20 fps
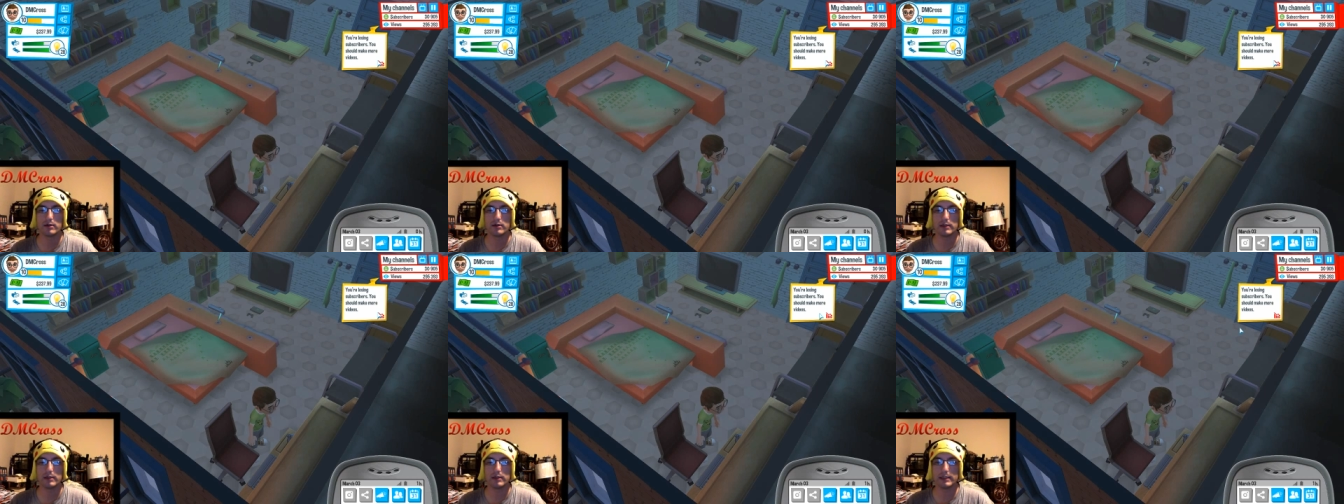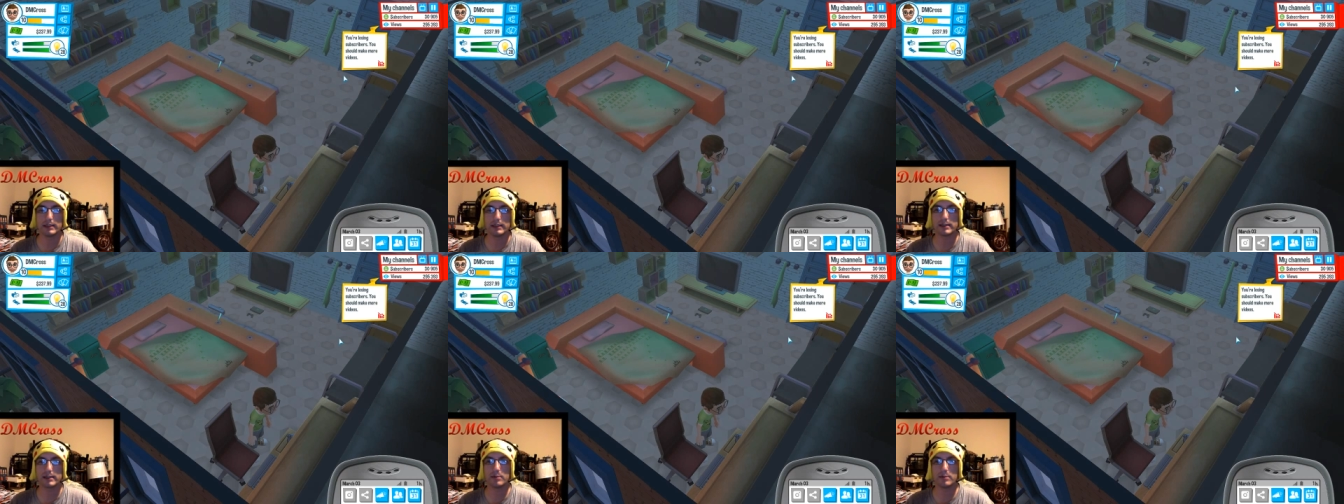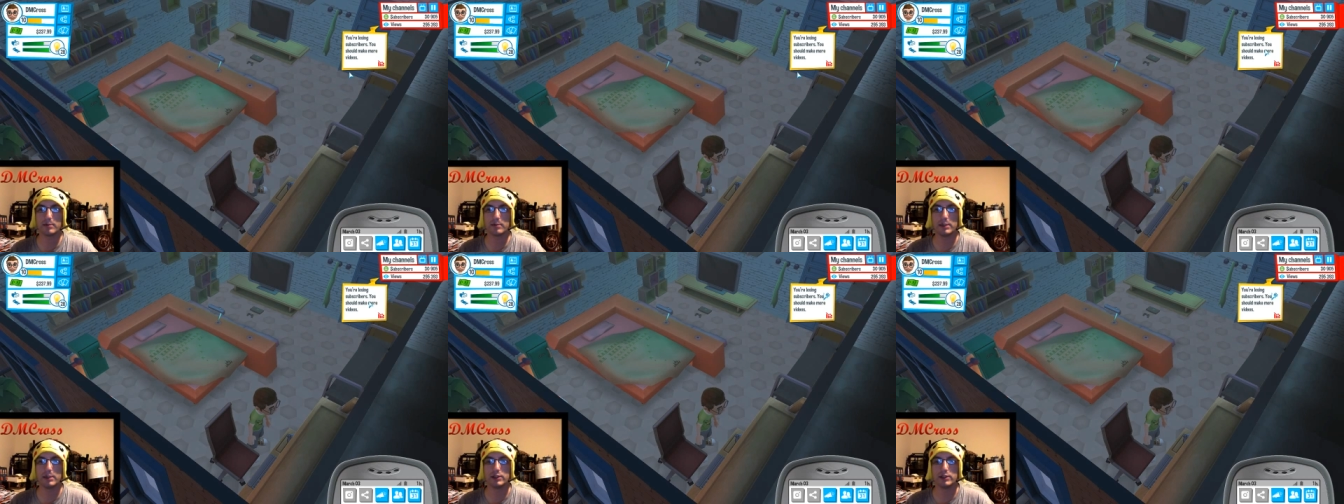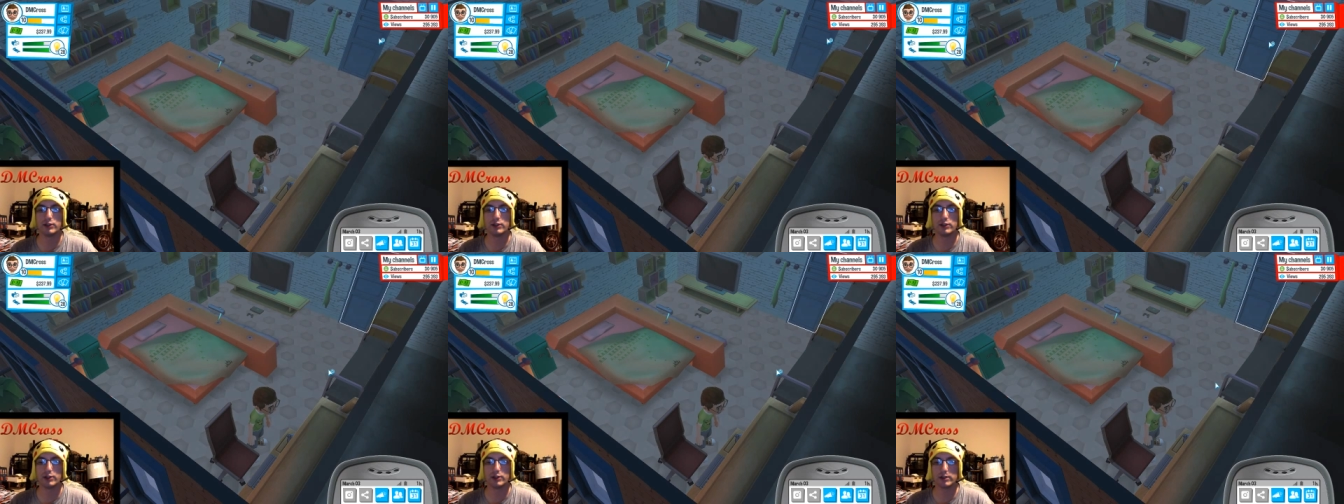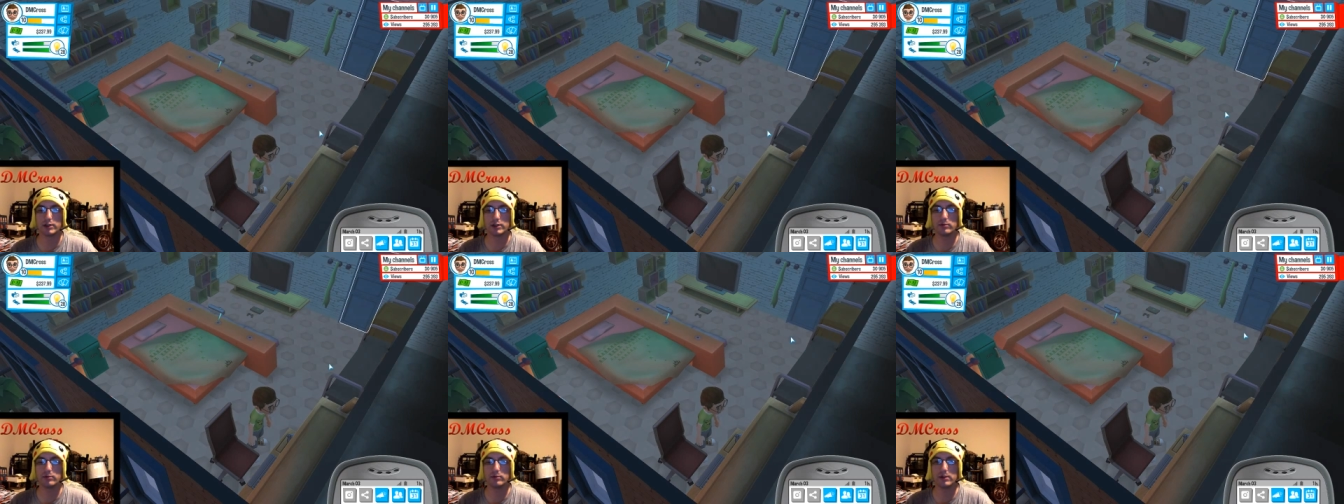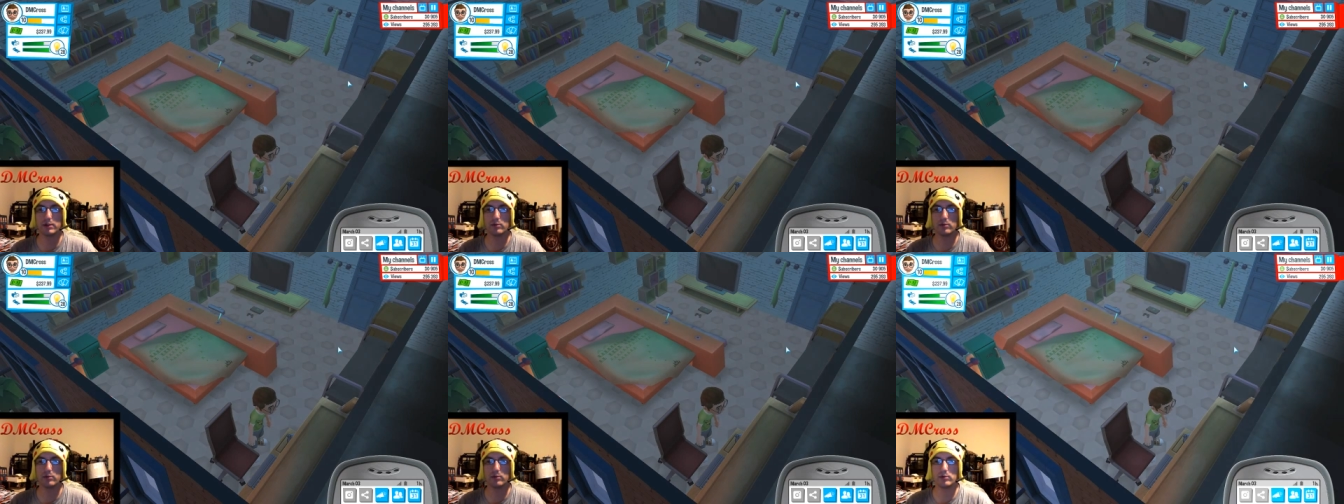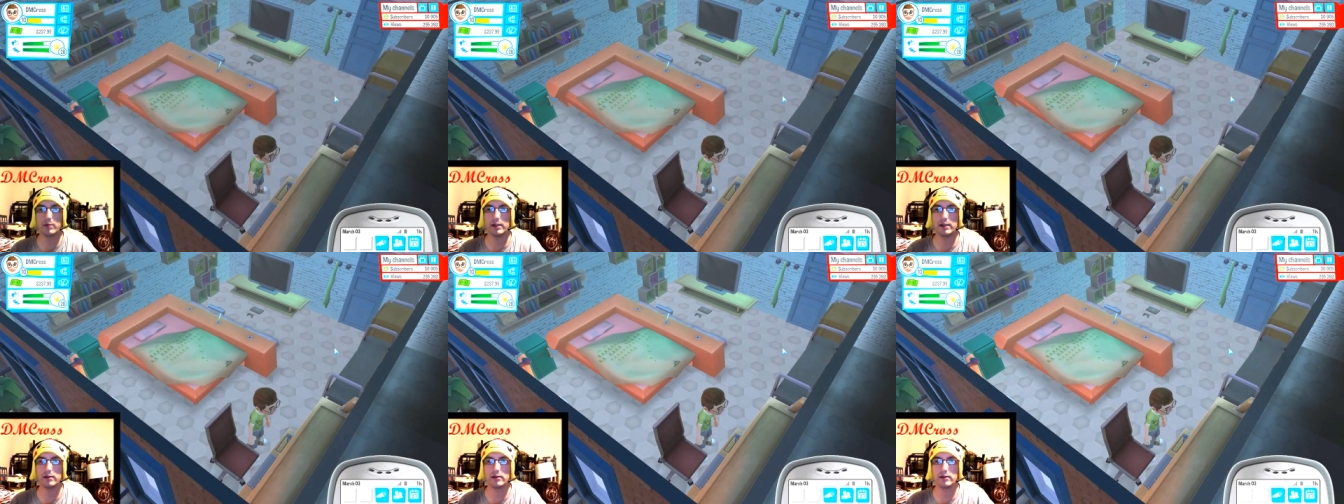It's gonna be just within a
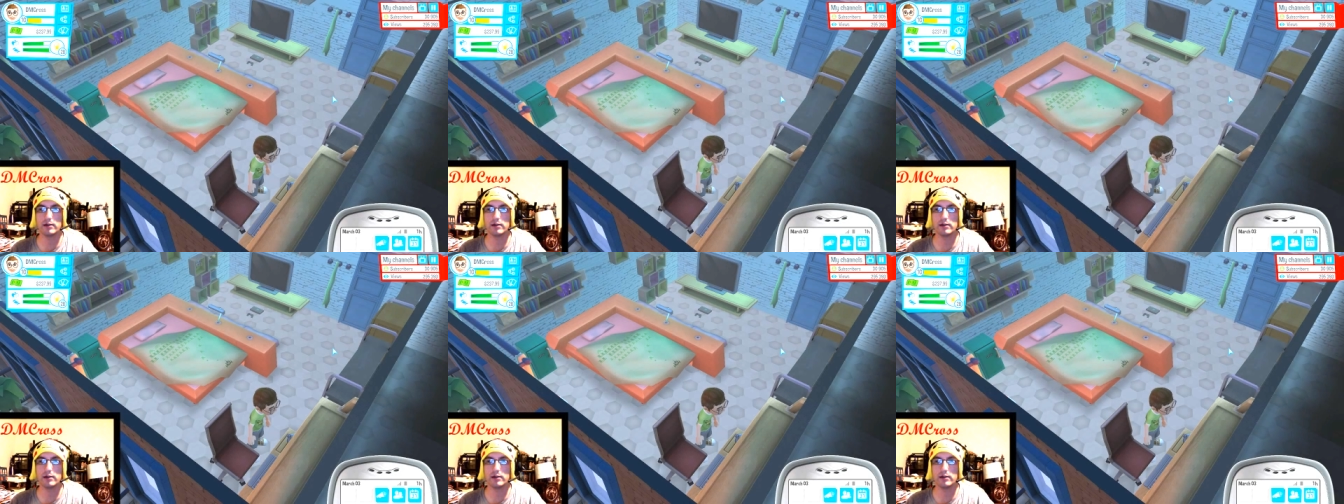week.